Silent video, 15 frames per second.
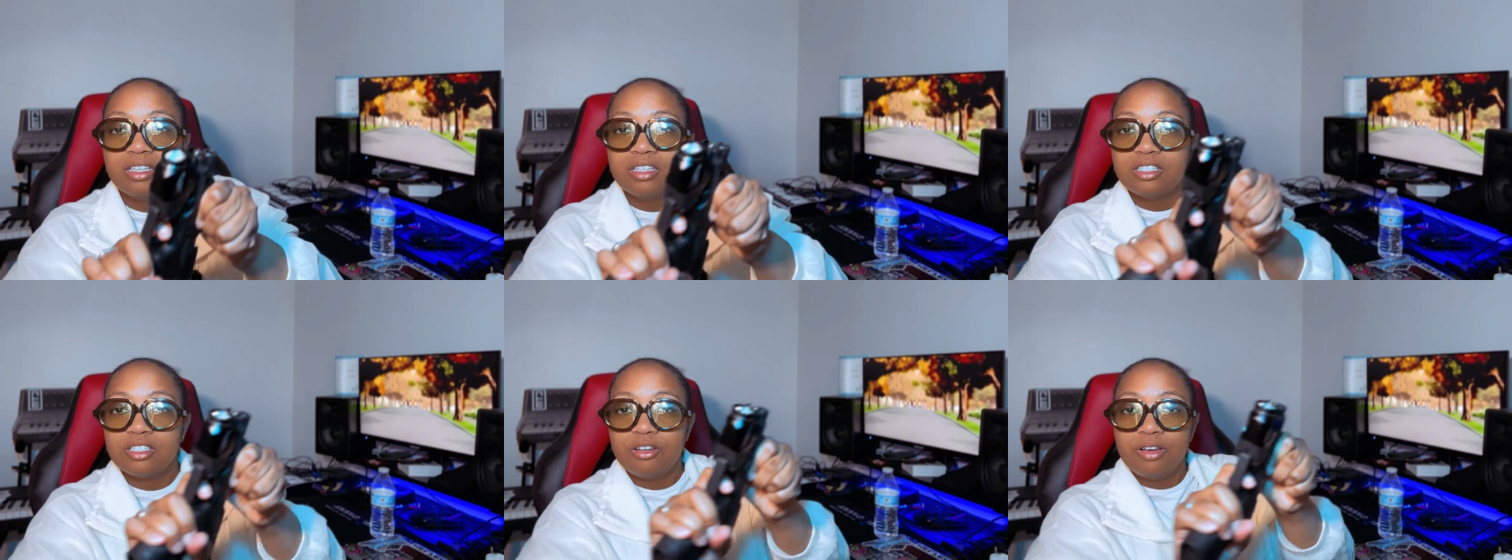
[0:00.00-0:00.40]

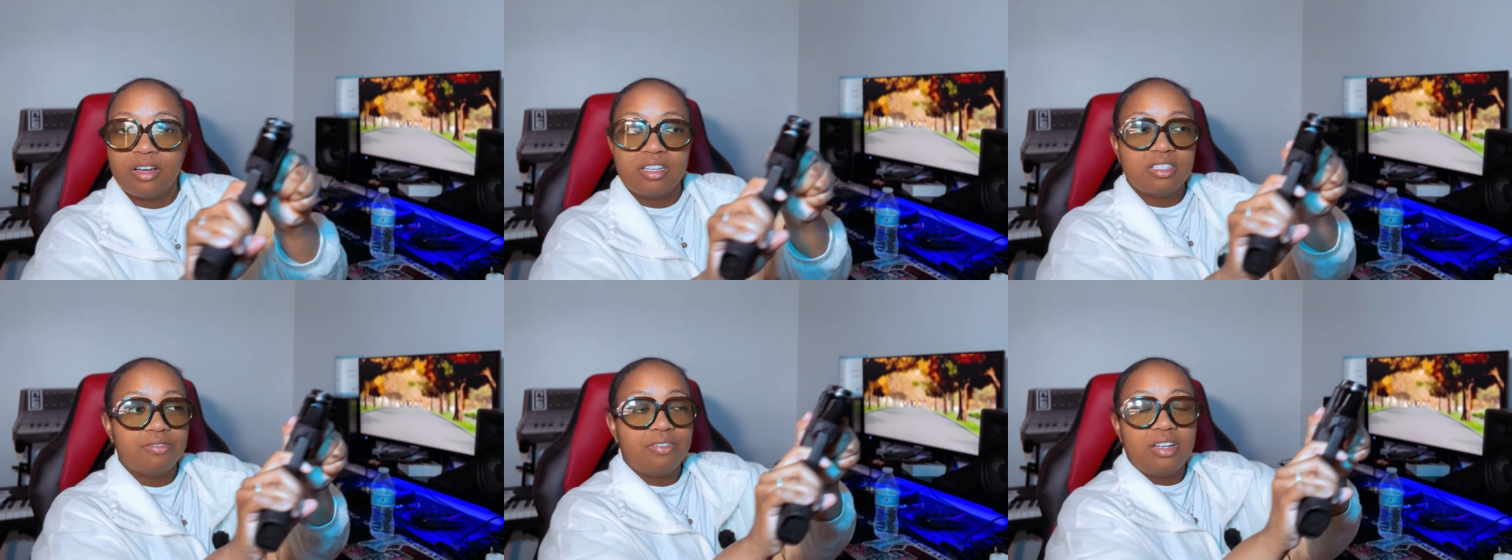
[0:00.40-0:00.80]
So,
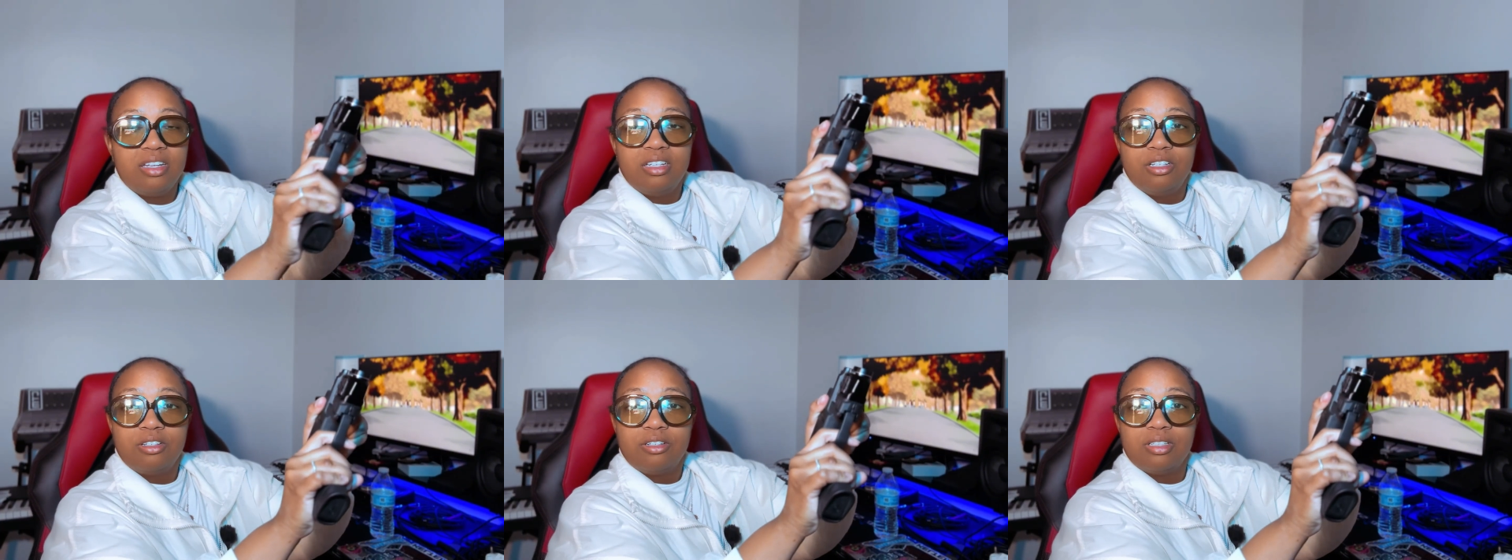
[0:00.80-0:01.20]
because if I
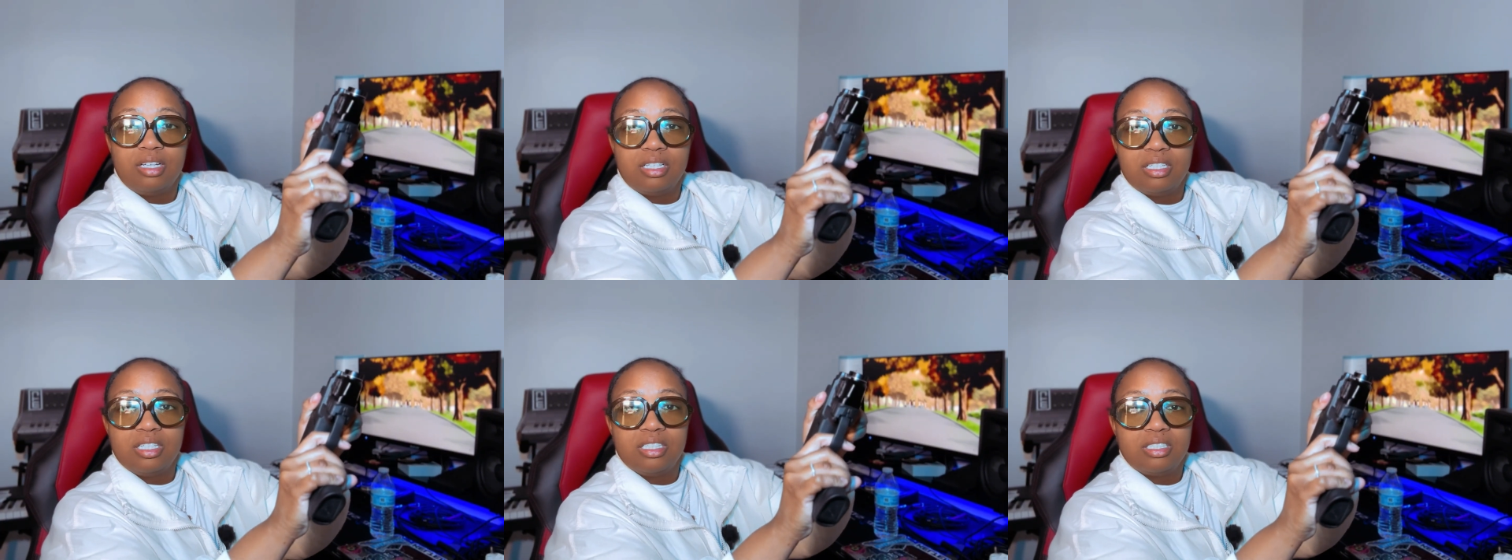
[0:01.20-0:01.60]
need to go like
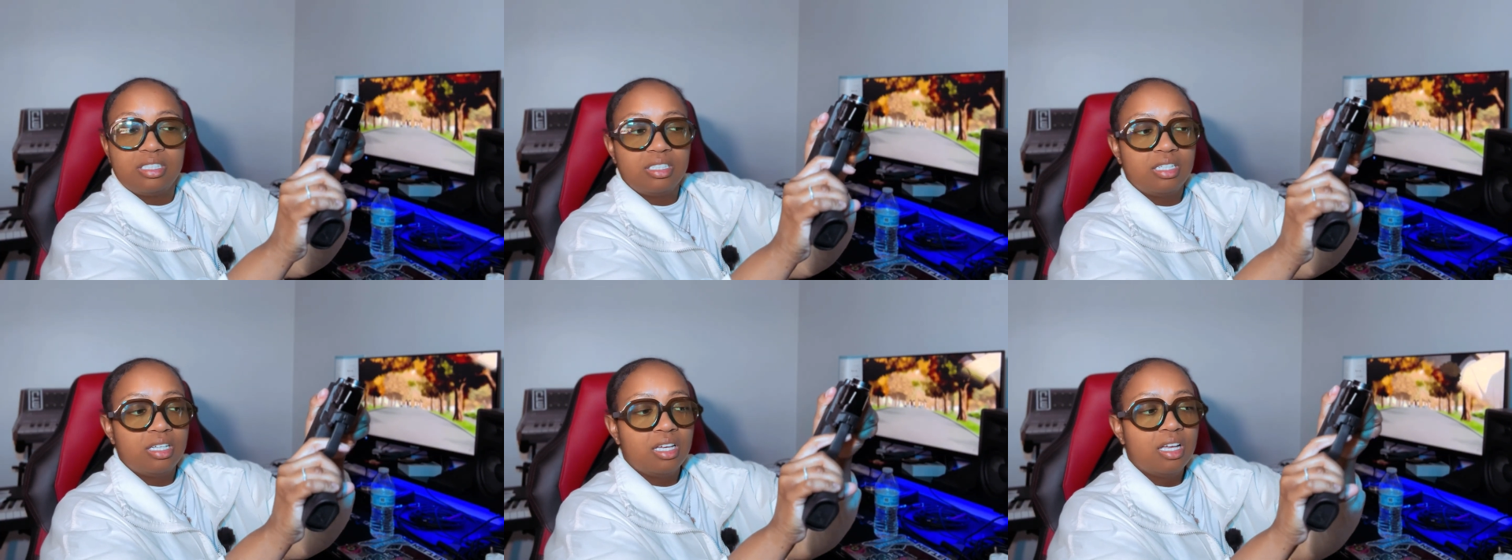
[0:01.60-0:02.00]
this,
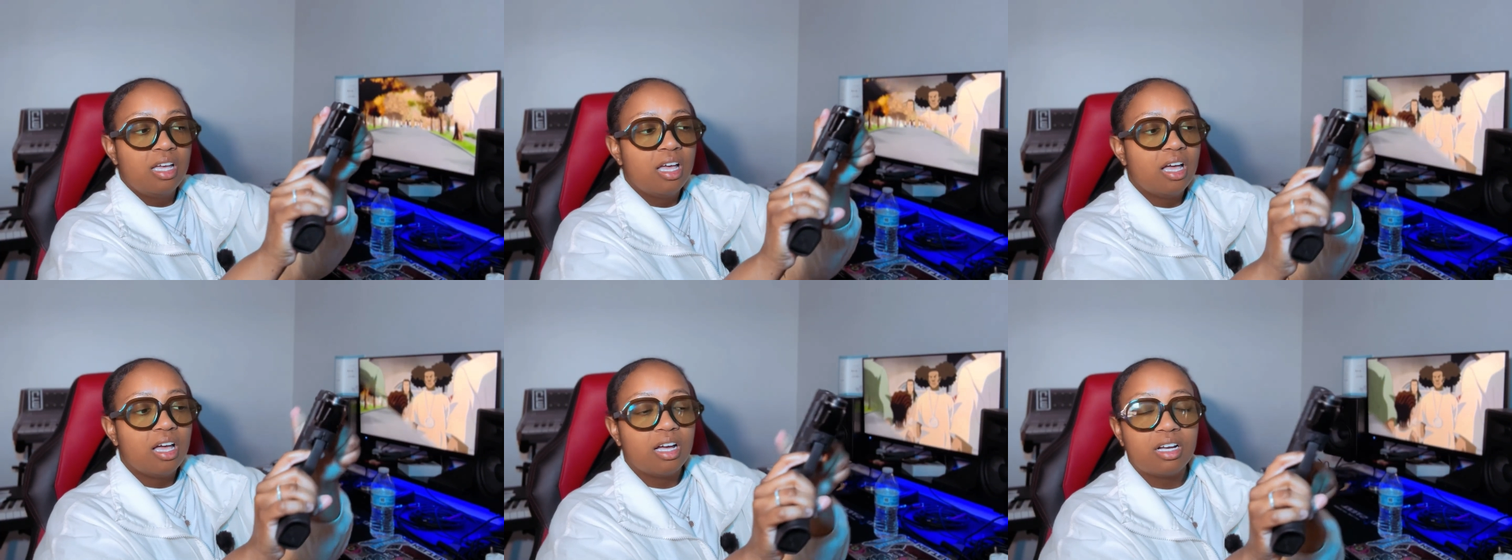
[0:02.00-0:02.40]

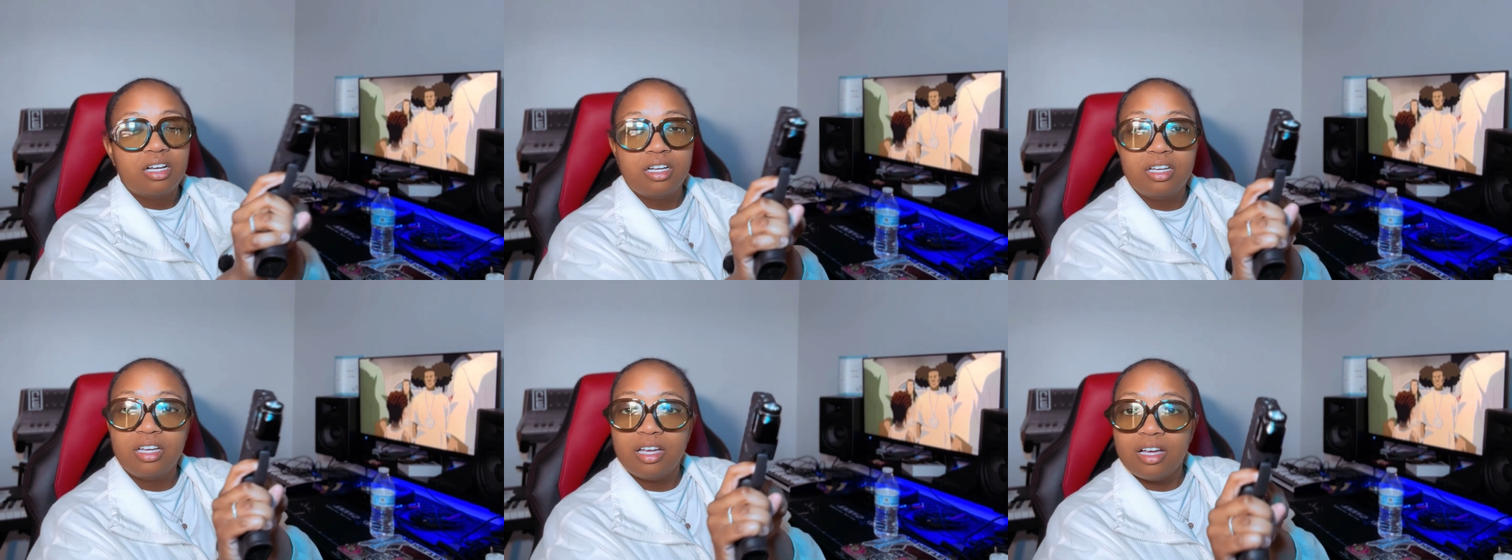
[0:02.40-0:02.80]
I
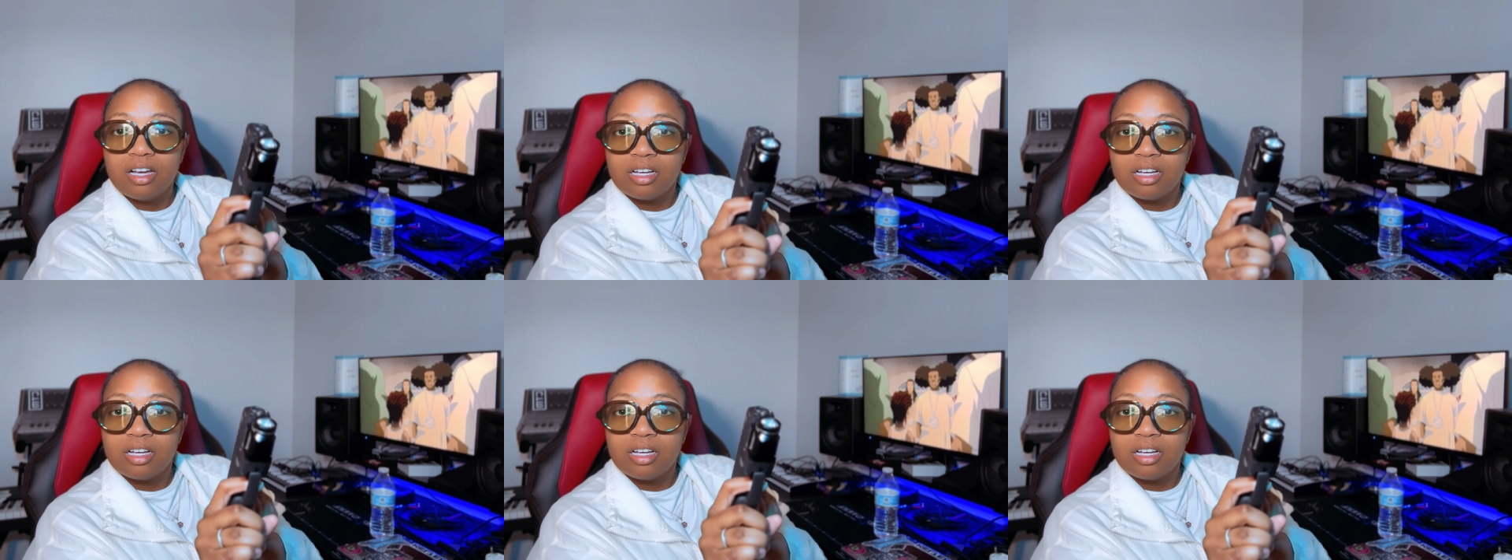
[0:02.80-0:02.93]
could